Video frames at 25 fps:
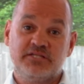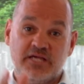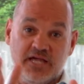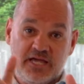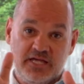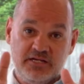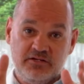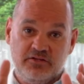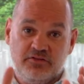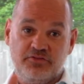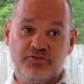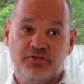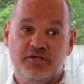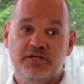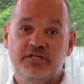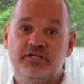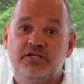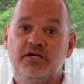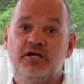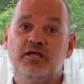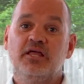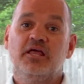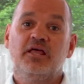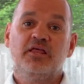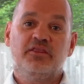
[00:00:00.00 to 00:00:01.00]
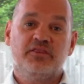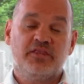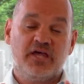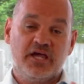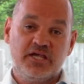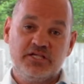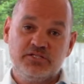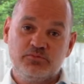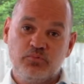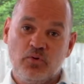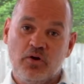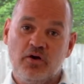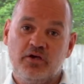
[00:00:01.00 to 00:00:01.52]
and Athena, that
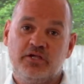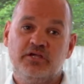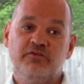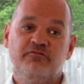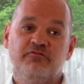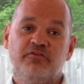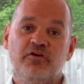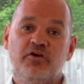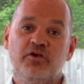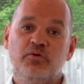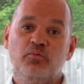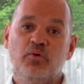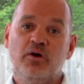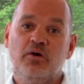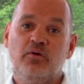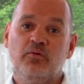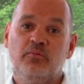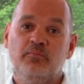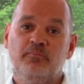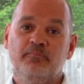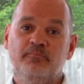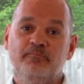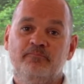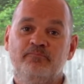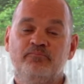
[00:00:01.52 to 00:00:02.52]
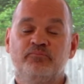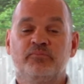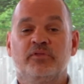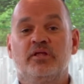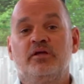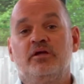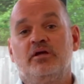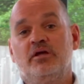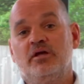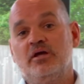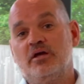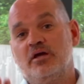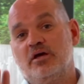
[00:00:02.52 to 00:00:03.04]
is working very well.
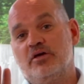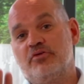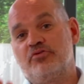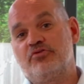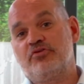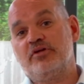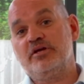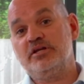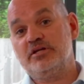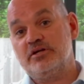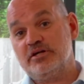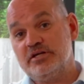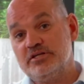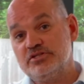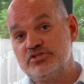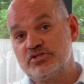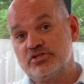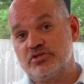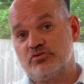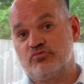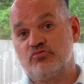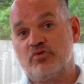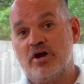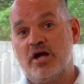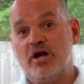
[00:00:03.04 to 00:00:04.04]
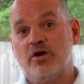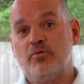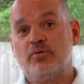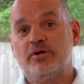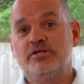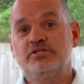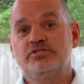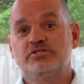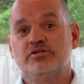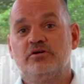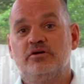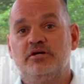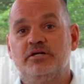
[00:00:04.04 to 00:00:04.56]
Athena into the railway
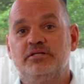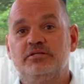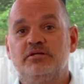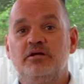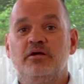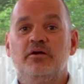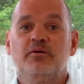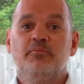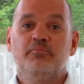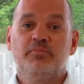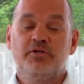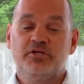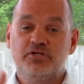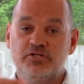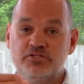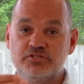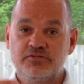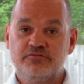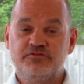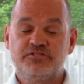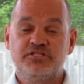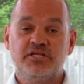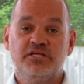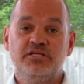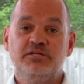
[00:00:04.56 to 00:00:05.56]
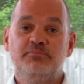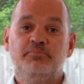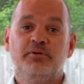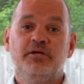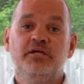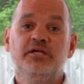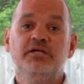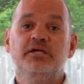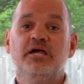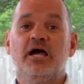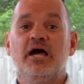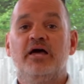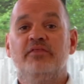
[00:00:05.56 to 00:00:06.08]
side, because of
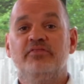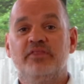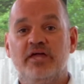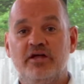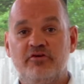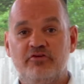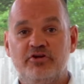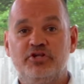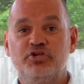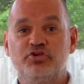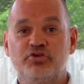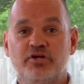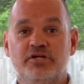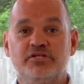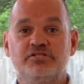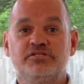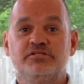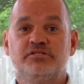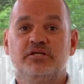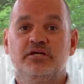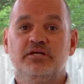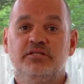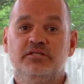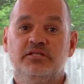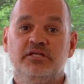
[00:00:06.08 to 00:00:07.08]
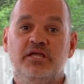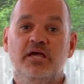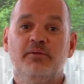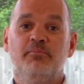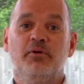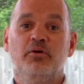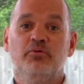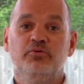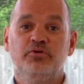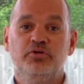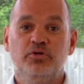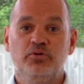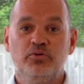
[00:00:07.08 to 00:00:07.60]
DB and their interest and the
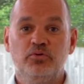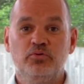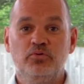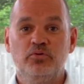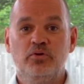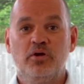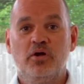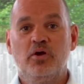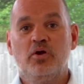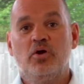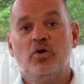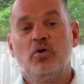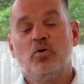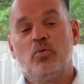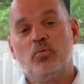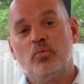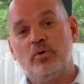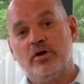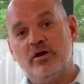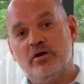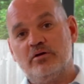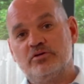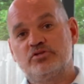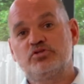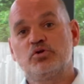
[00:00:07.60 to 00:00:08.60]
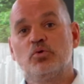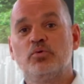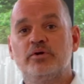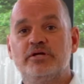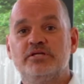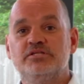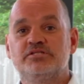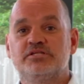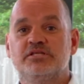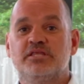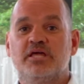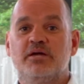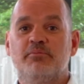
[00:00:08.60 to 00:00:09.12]
MOU, we are talking
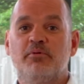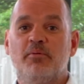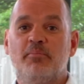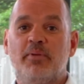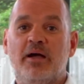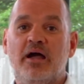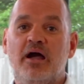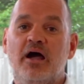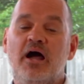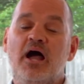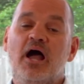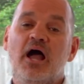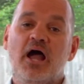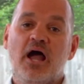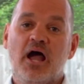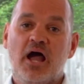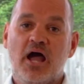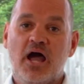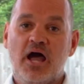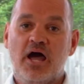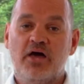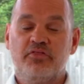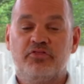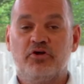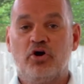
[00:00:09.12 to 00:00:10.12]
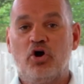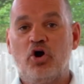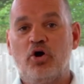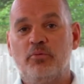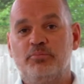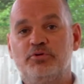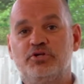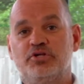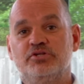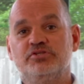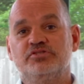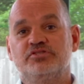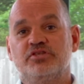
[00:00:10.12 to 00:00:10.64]
to them about other
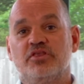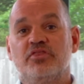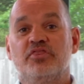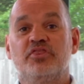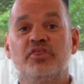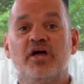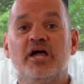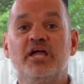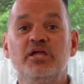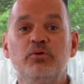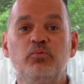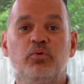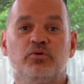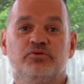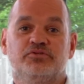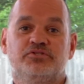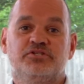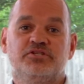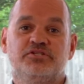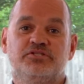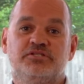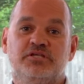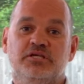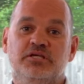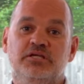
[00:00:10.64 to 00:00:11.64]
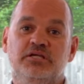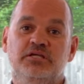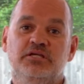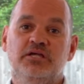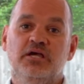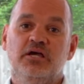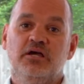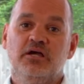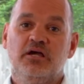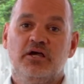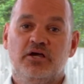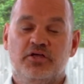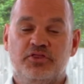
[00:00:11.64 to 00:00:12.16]
options that they want to see
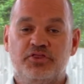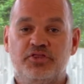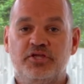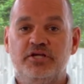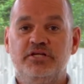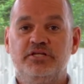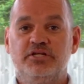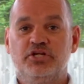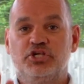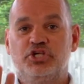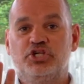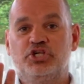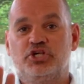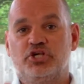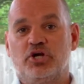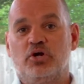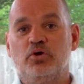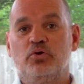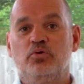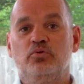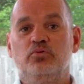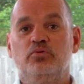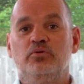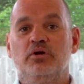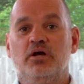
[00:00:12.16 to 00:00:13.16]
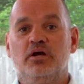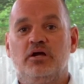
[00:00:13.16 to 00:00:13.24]
Athena show